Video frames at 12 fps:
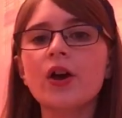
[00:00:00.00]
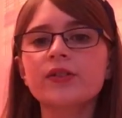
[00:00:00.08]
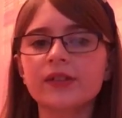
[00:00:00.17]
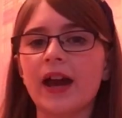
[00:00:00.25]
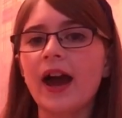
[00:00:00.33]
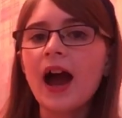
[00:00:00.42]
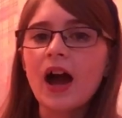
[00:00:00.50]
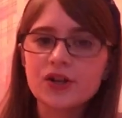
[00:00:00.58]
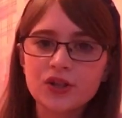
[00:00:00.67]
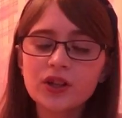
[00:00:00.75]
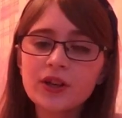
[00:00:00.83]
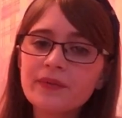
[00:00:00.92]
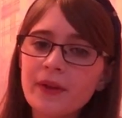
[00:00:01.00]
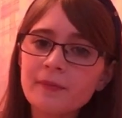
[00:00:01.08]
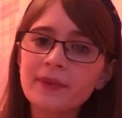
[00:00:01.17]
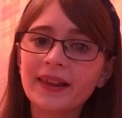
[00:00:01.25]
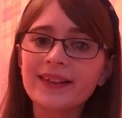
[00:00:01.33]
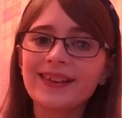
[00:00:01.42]
So yeah, I do love
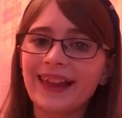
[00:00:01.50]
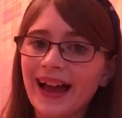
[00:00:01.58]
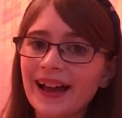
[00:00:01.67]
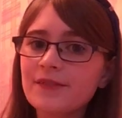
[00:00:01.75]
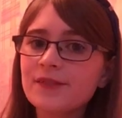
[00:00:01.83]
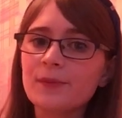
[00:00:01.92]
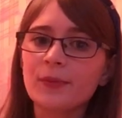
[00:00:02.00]
them lives,